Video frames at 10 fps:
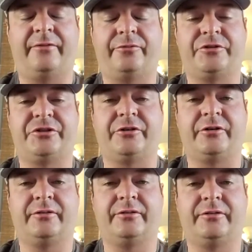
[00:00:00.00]
for
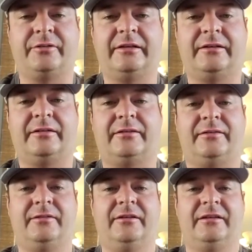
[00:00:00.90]
sure. The
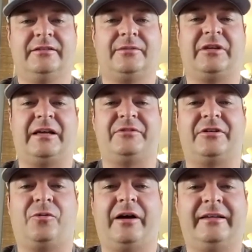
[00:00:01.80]
sometimes the
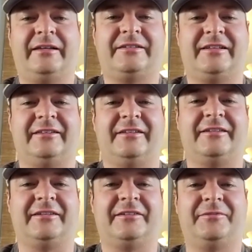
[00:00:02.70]
quietest and
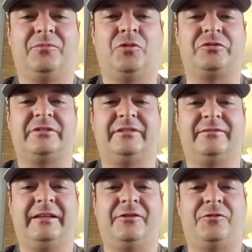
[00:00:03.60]
the most,
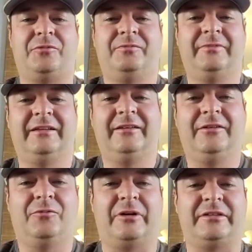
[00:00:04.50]

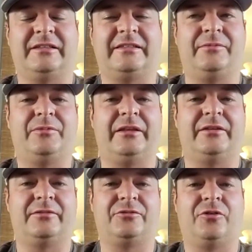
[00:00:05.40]
ones that seem to be
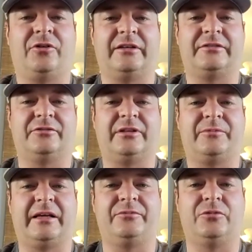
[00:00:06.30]
the strongest are
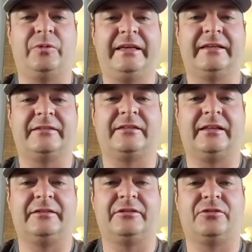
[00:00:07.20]
sometimes the weakest,
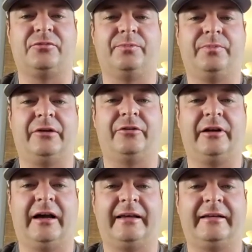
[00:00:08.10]
and they just are better
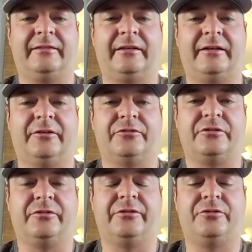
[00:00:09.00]
at hiding it than others.
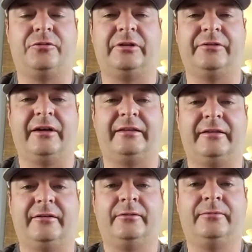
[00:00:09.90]
No, you're totally right
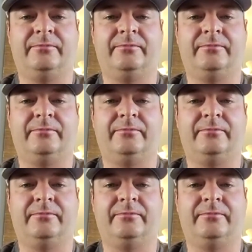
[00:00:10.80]
there.